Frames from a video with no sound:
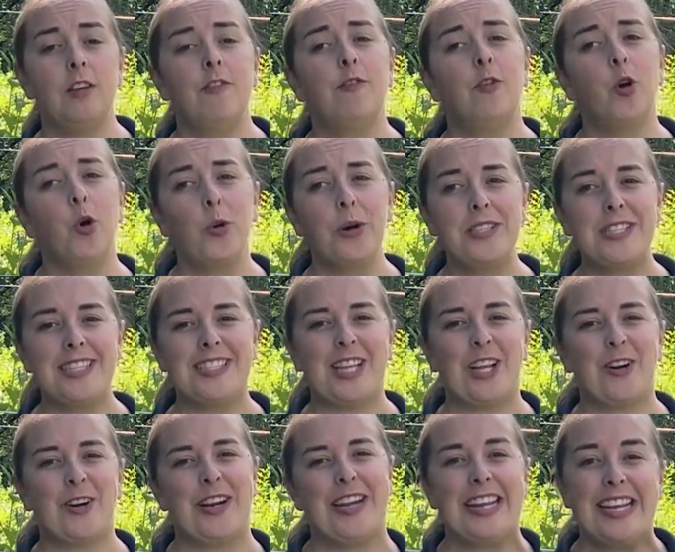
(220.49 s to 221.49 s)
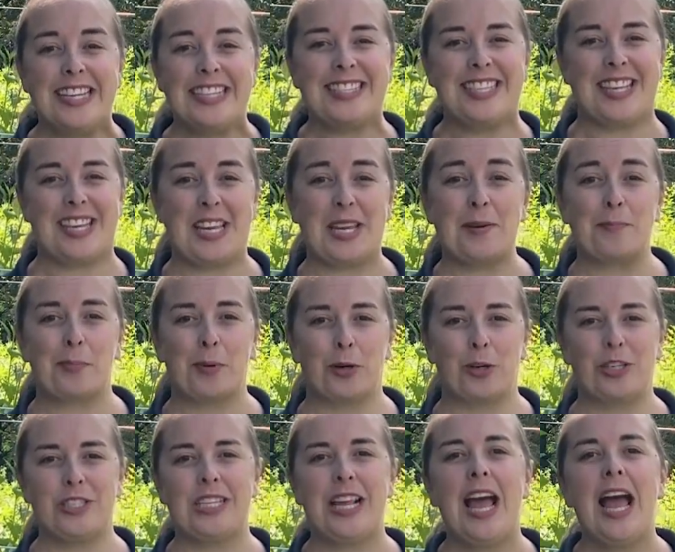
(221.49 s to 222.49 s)
For horses that are easy
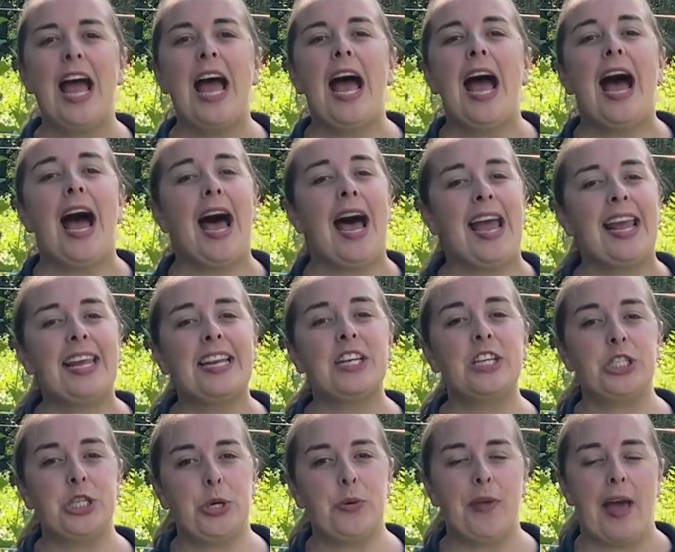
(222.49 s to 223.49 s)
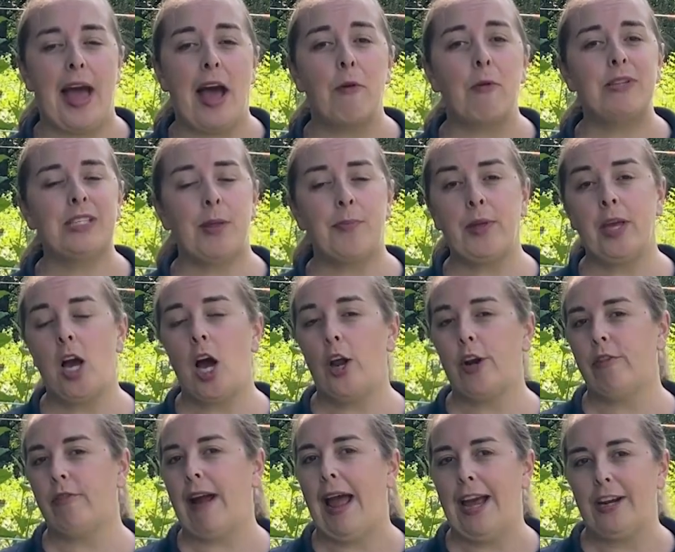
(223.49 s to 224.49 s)
keepers, I can do that with something called
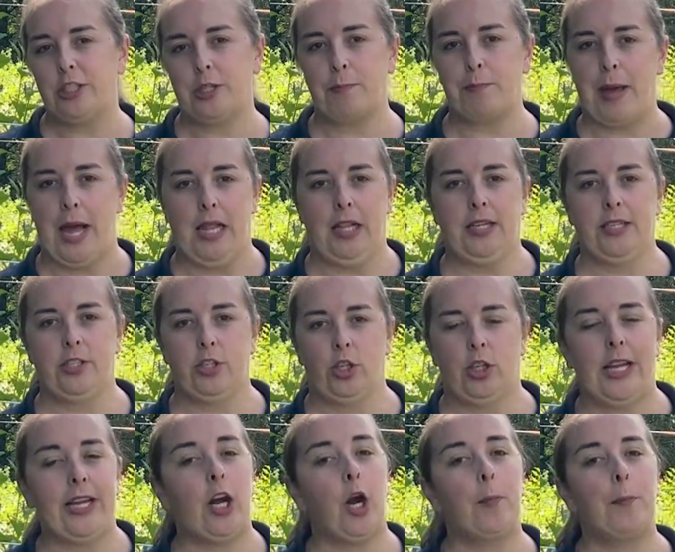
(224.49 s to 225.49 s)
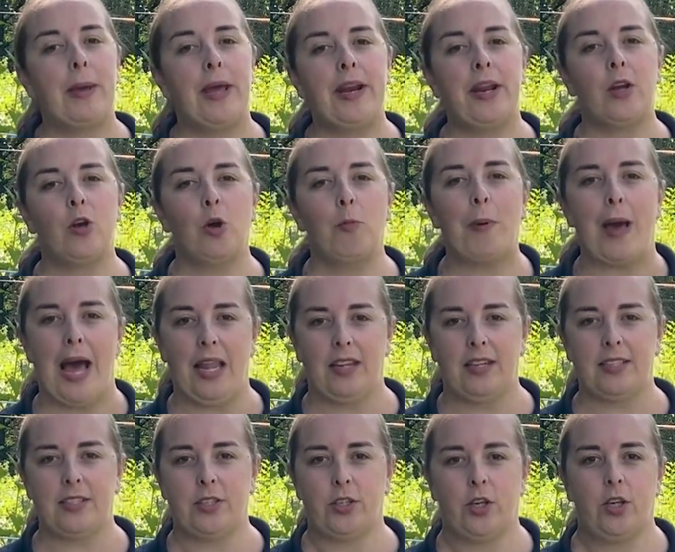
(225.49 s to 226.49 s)
a ration balancer, like our Pinnacle
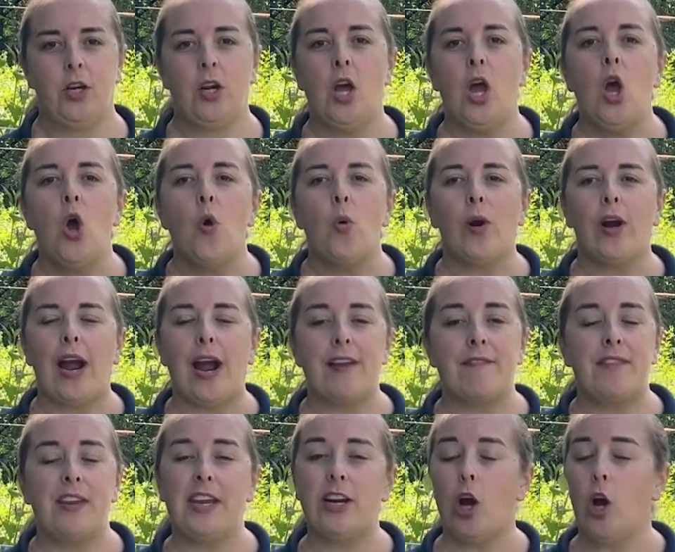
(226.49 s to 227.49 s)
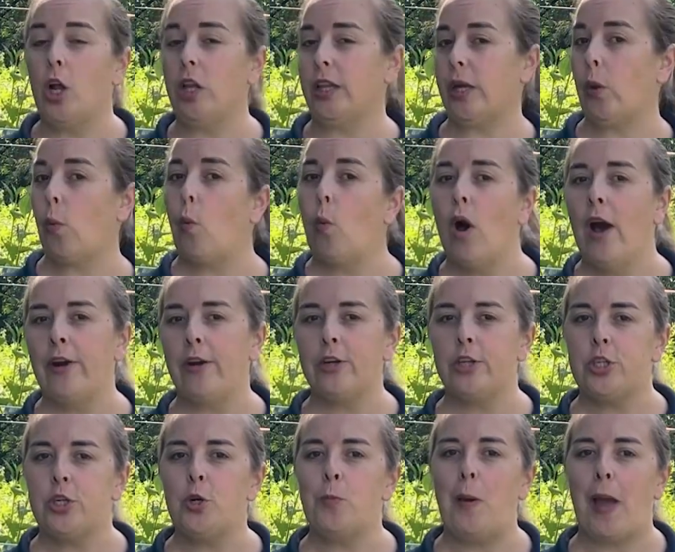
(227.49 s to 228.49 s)
Balancer, where I feed only 1 or
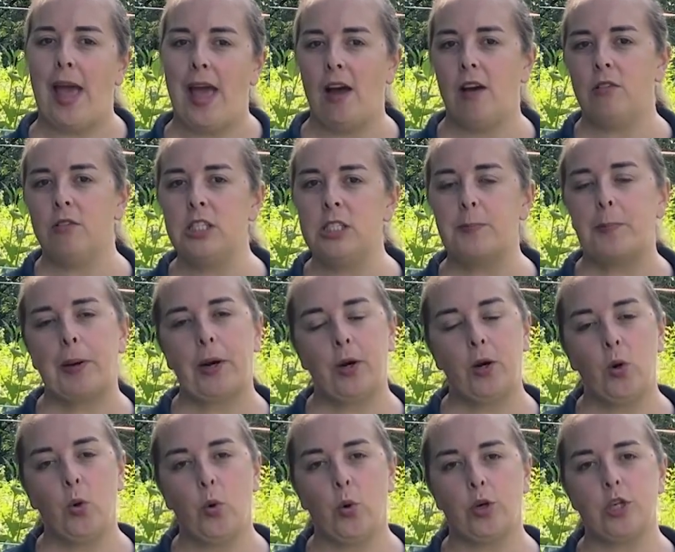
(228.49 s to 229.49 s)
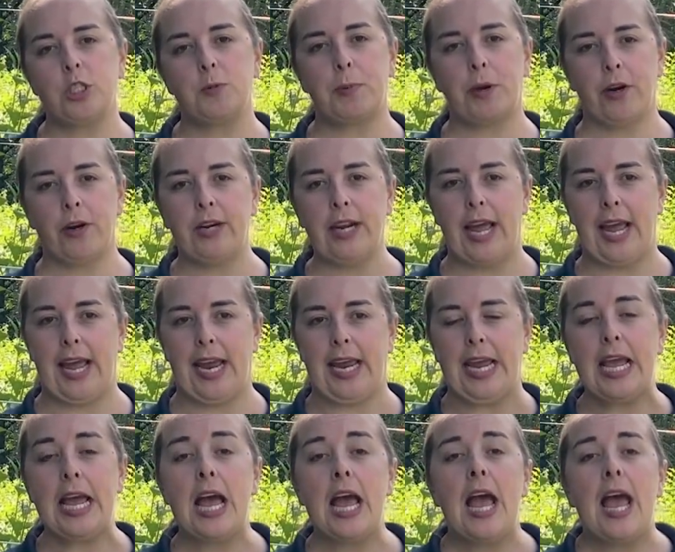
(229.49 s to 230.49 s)
2 pounds per horse per
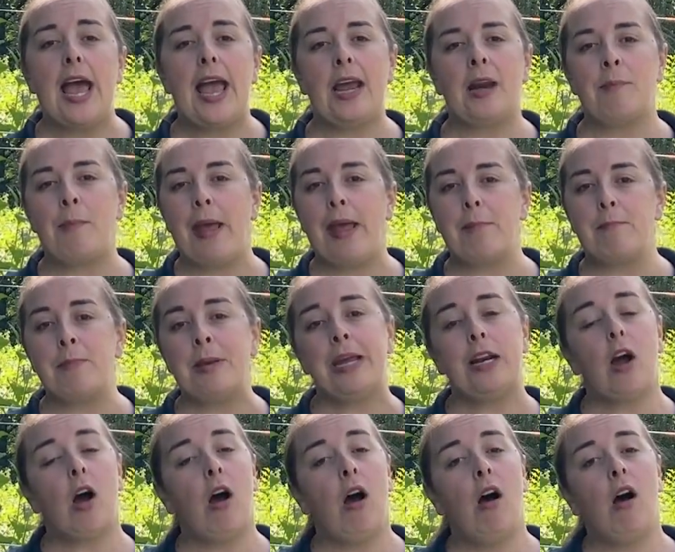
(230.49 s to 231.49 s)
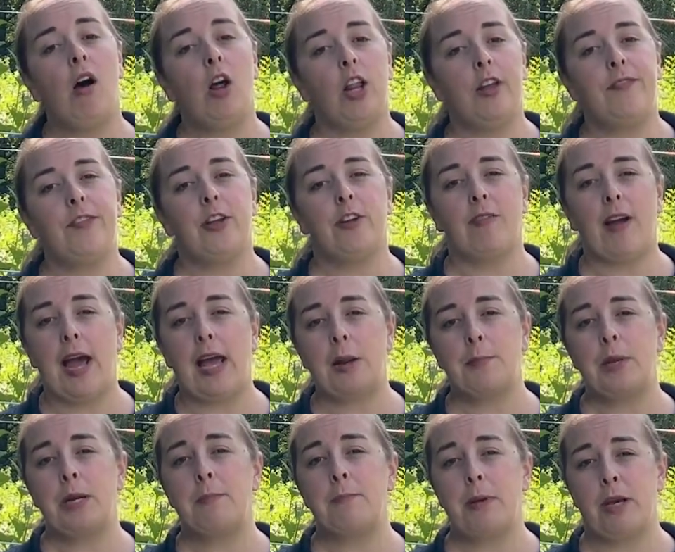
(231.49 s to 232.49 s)
day and meet all of their
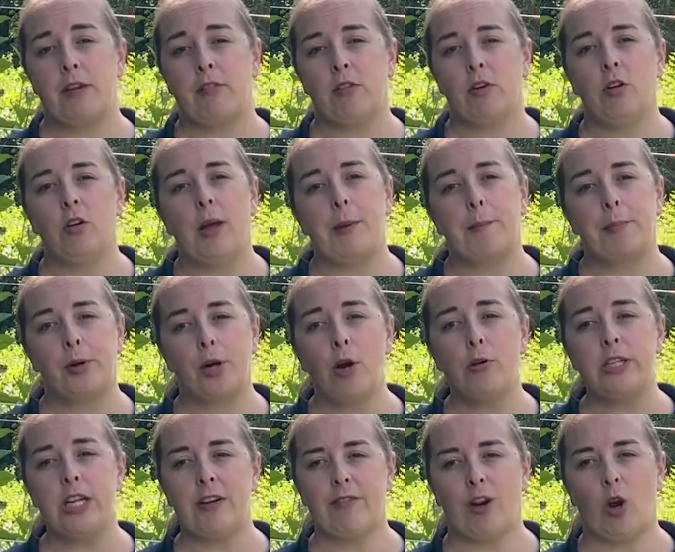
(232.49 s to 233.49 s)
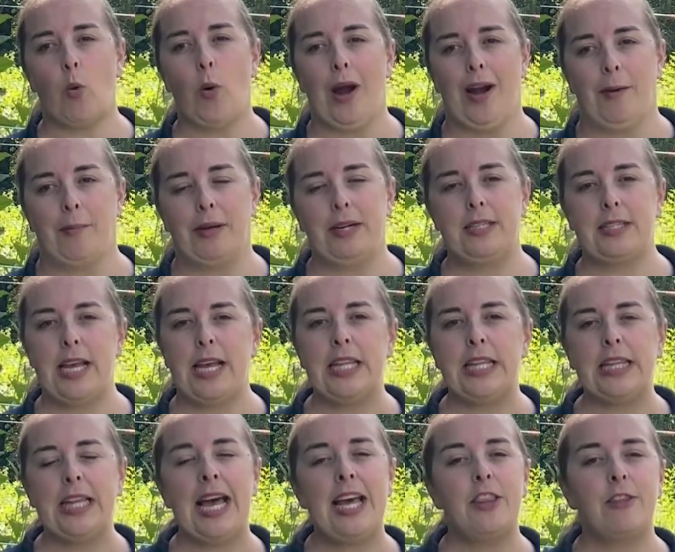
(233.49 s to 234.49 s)
vitamin, mineral, and protein requirements
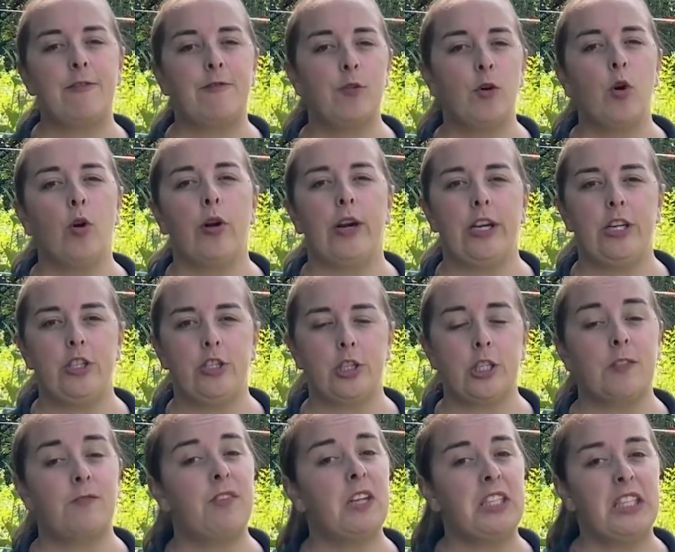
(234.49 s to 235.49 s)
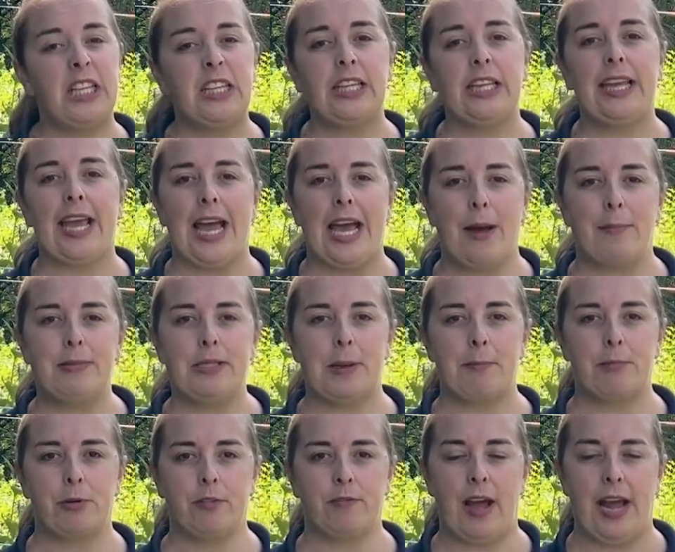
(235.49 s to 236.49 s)
and let the forage just fill in the gaps
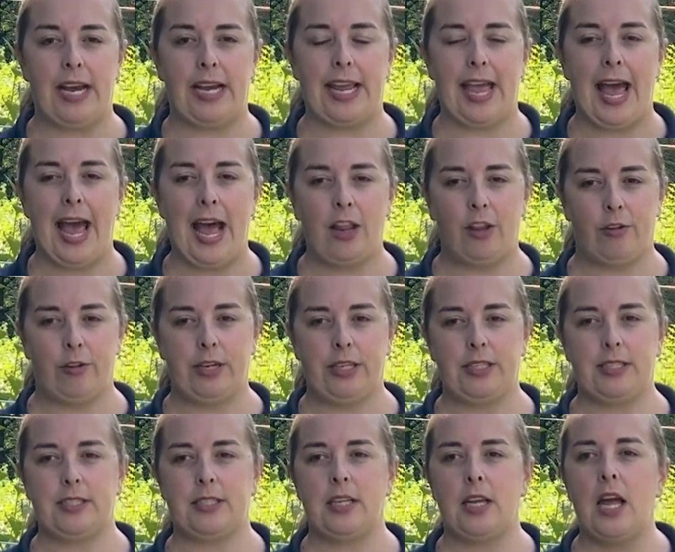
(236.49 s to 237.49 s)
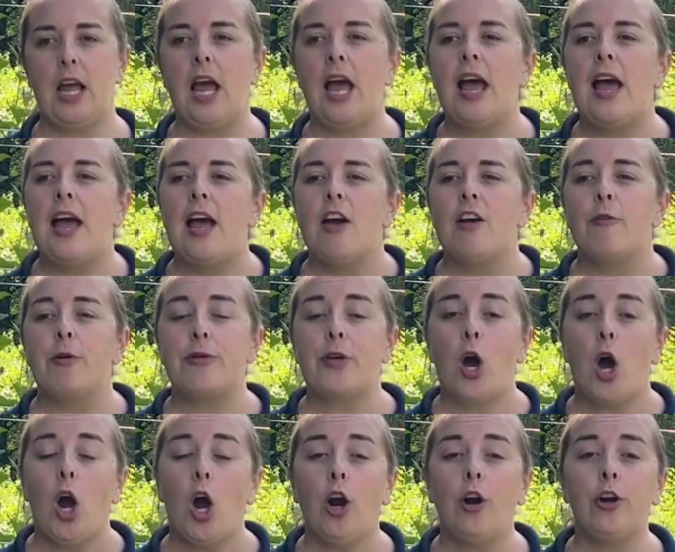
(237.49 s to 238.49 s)
and provide calories. With
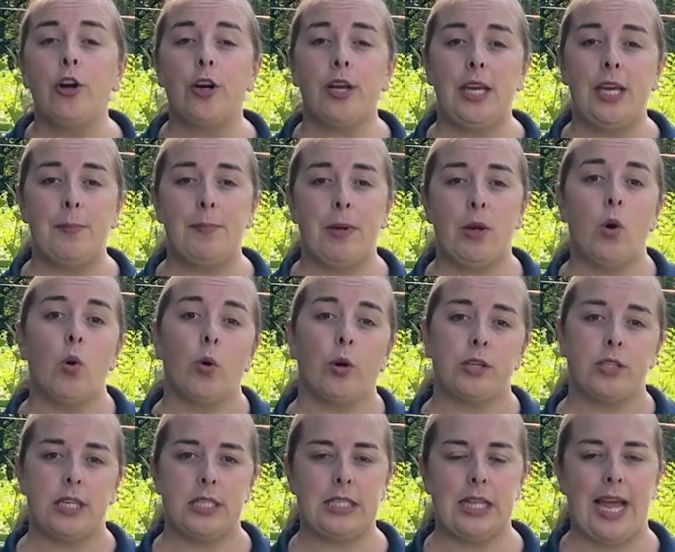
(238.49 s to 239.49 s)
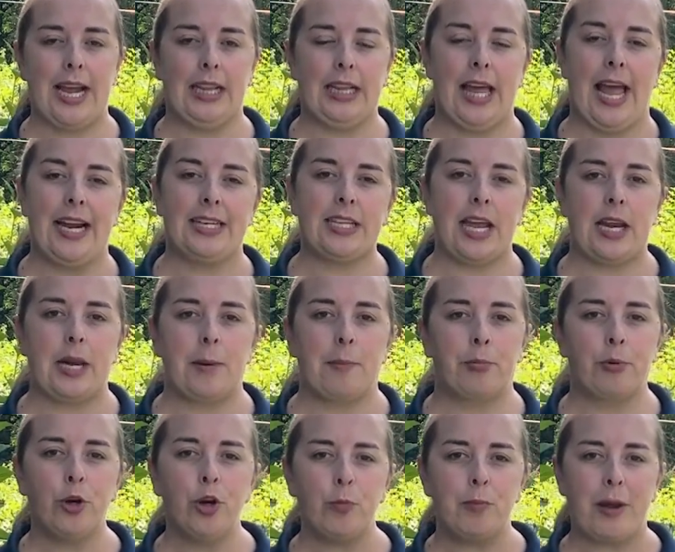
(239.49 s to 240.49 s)
harder keeping horses like lactating
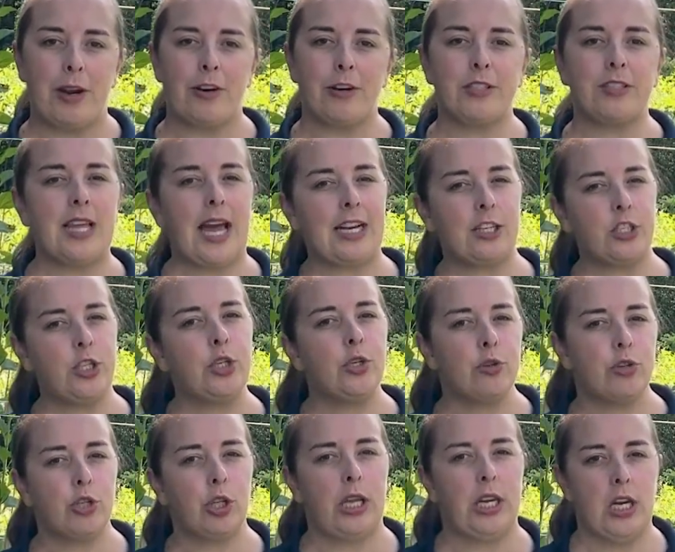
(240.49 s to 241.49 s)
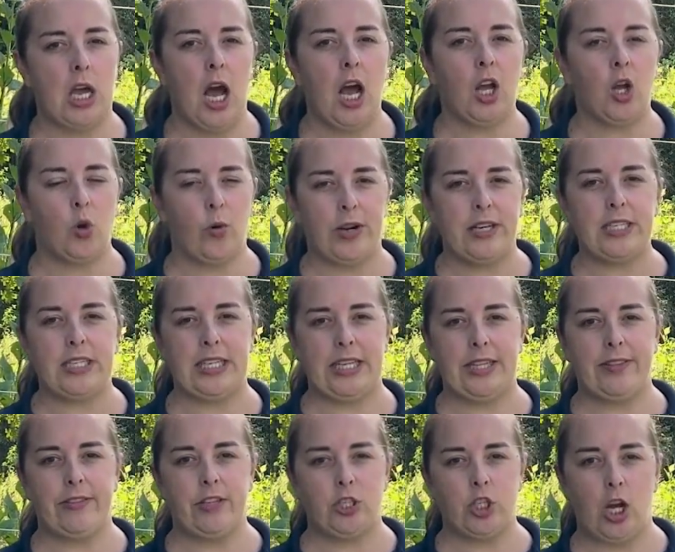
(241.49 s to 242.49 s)
broodmares, that's usually not going to
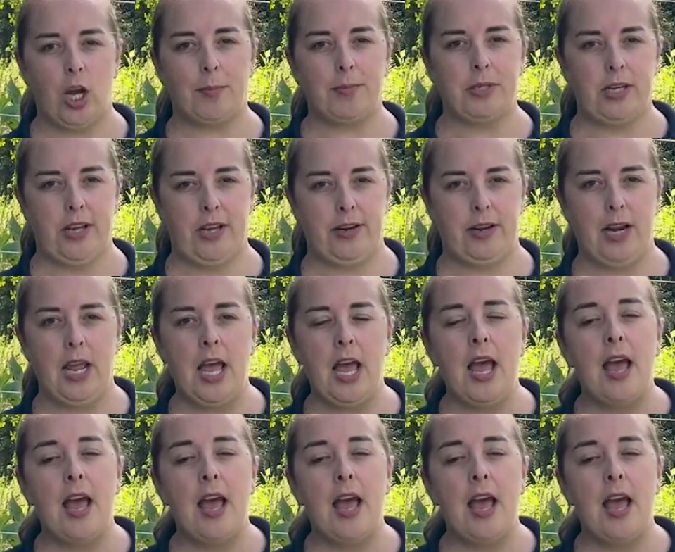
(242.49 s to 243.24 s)
get the job done.